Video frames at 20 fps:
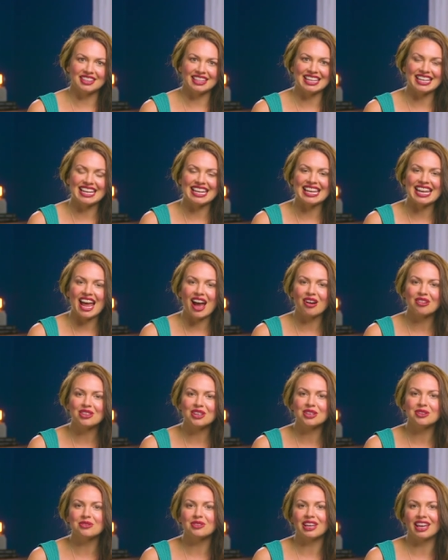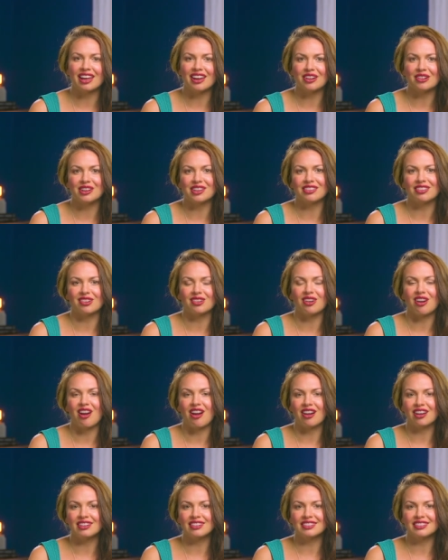that now that you carry their
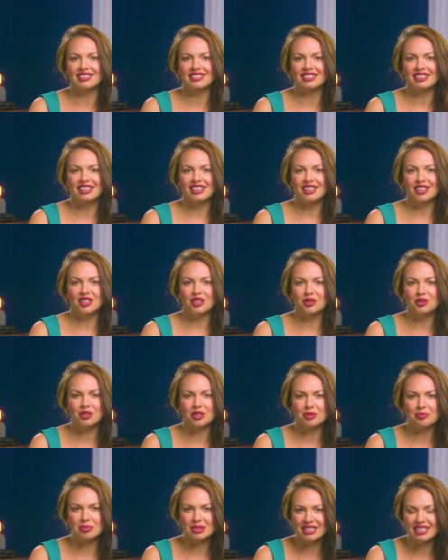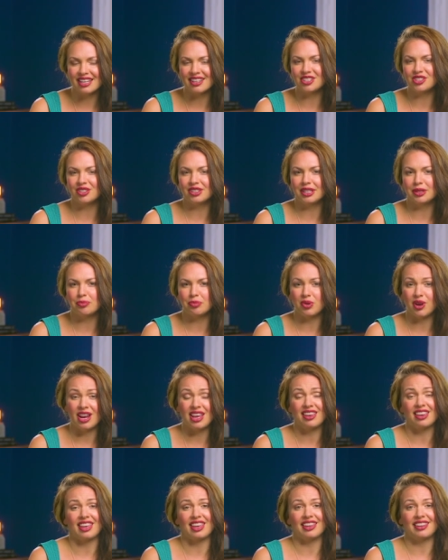heart, you can potentially
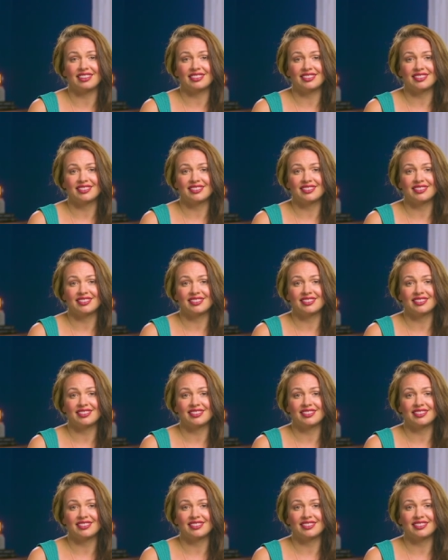break it.